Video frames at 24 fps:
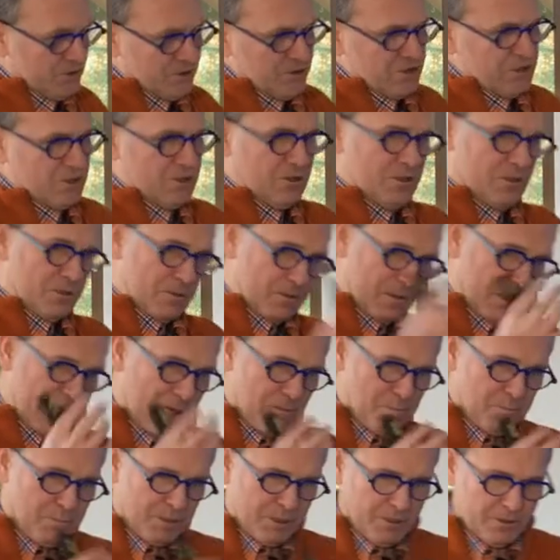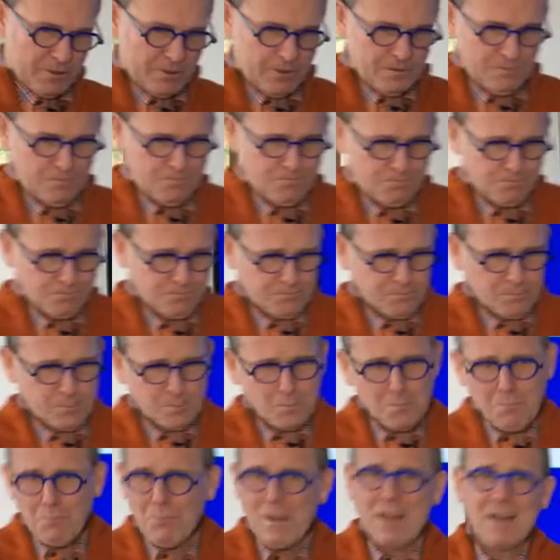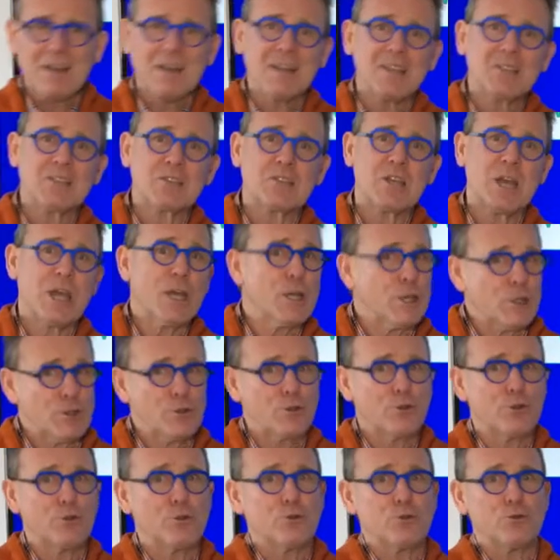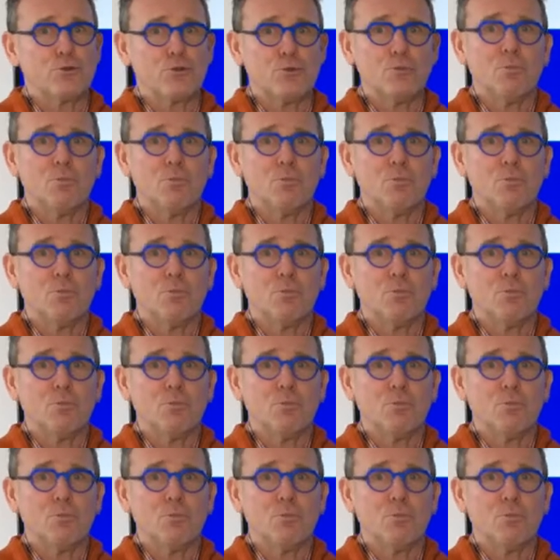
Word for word: this is empirical. Let's say you don't do